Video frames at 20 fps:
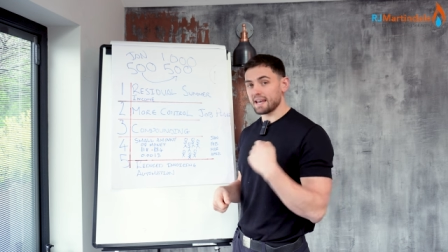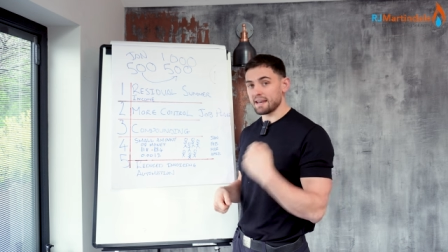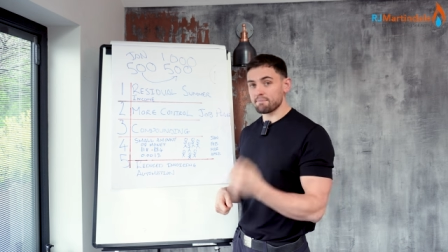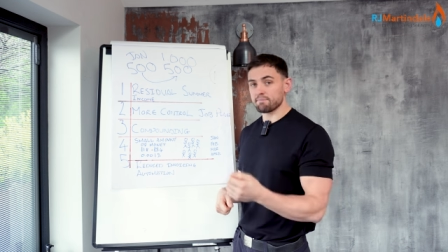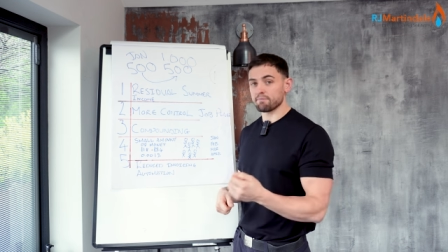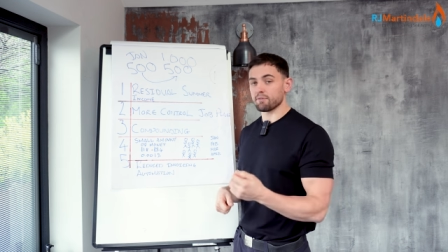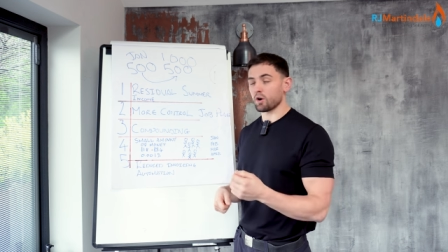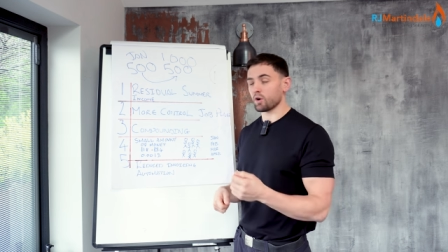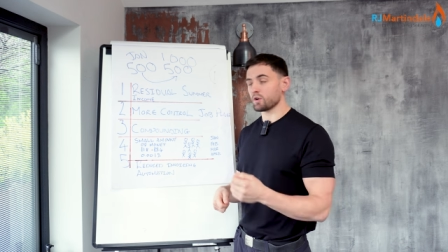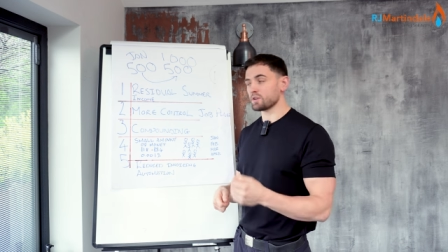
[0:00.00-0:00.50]
an
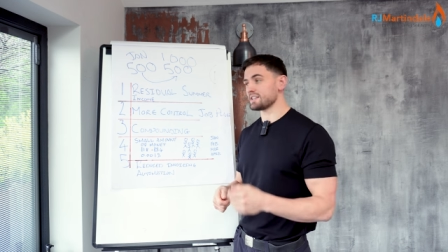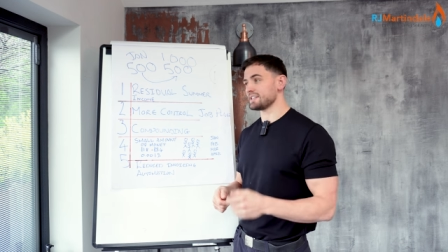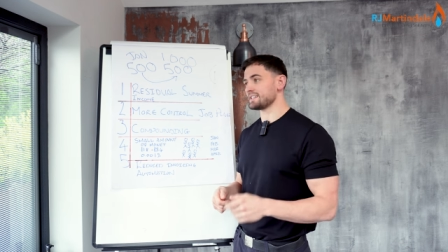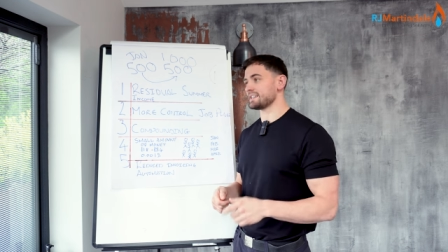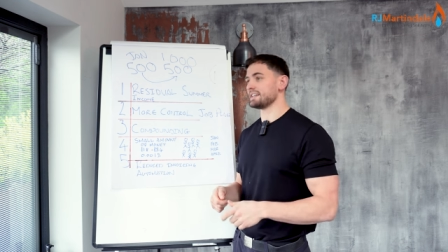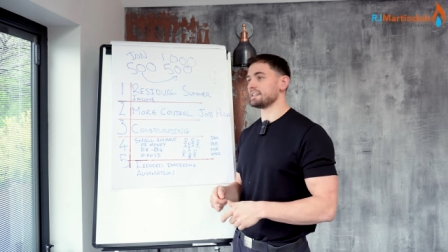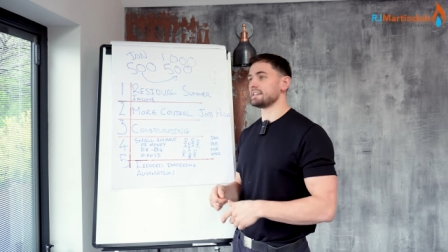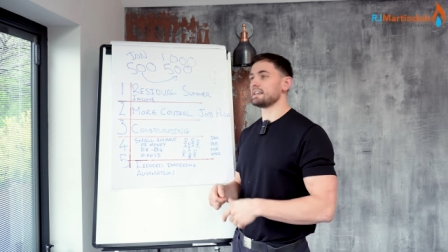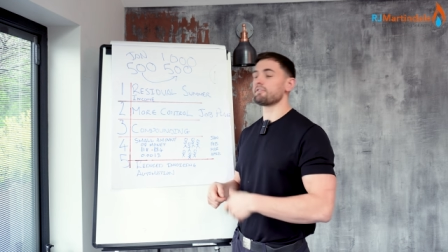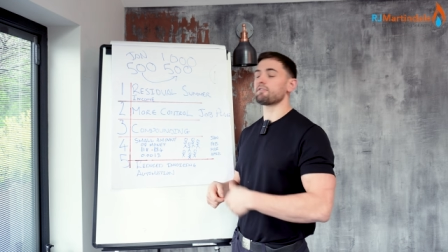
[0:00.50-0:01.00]
invoice,
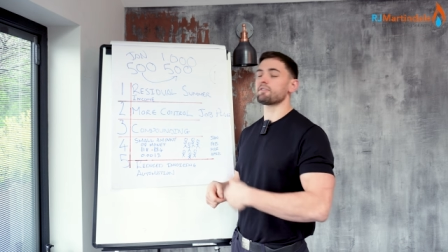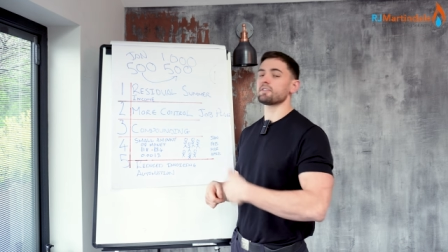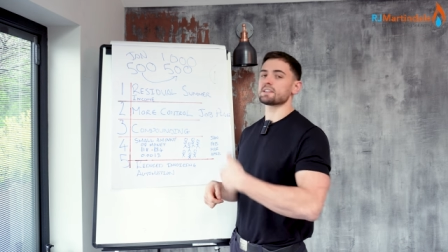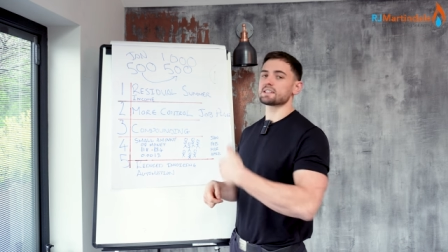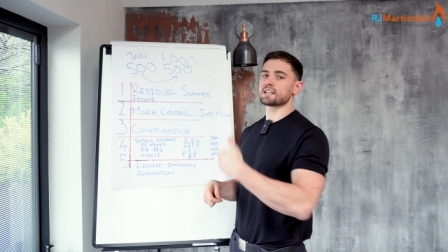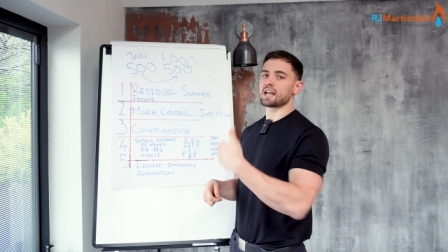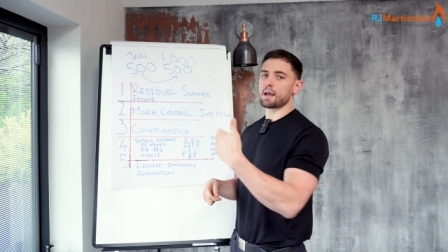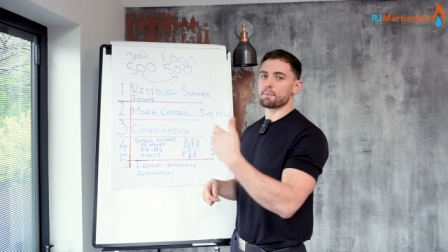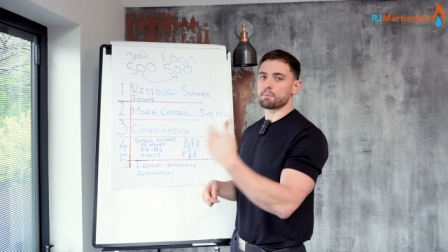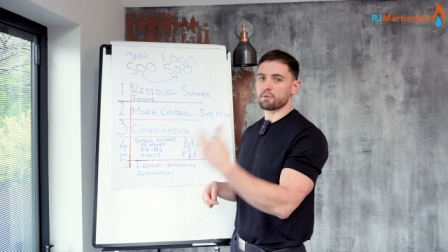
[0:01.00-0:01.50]
it's a
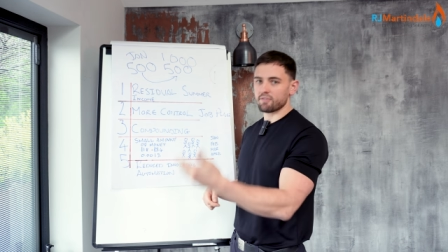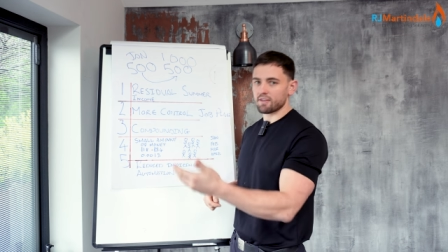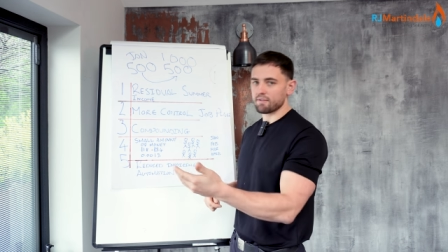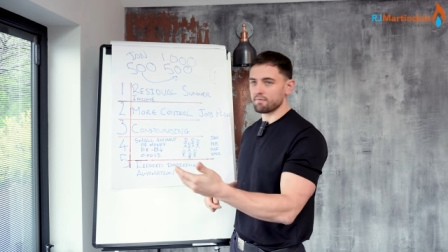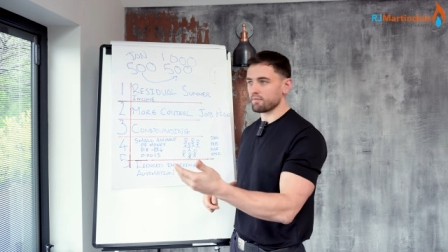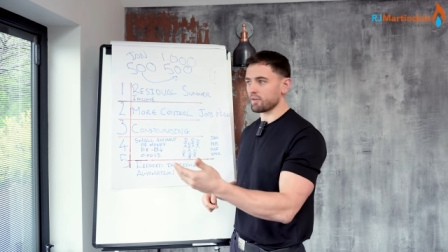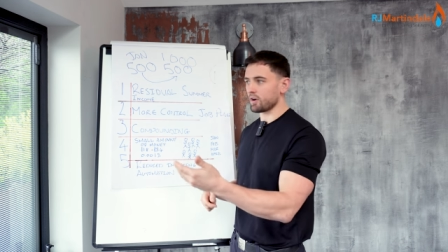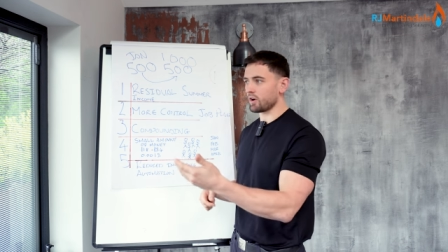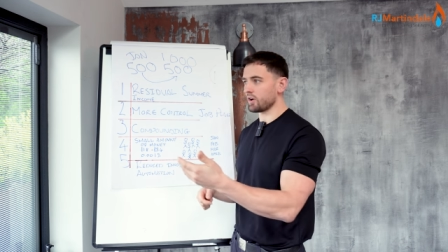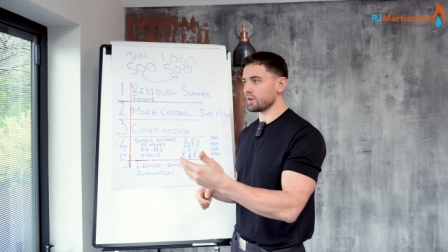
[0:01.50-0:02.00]
different type of
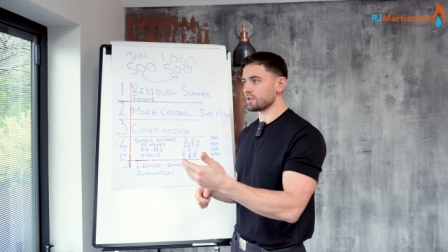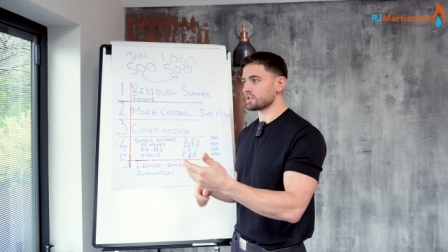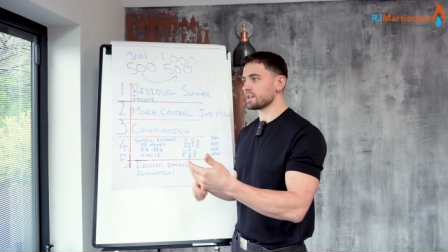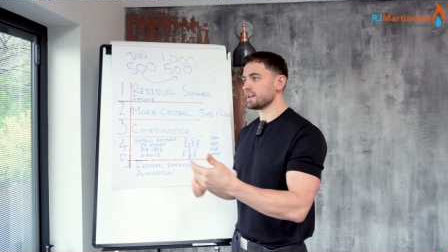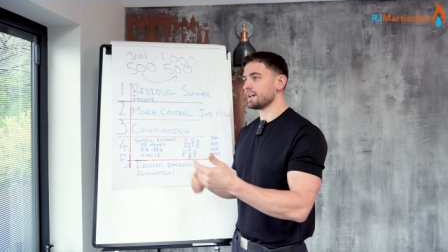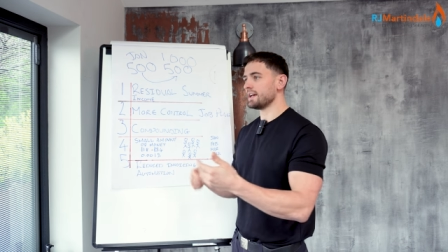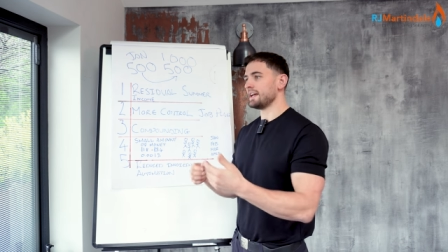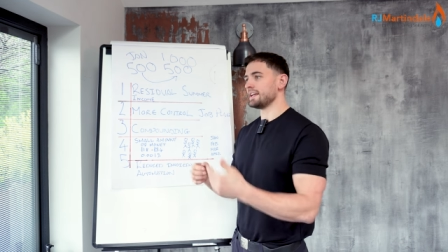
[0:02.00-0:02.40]
invoice.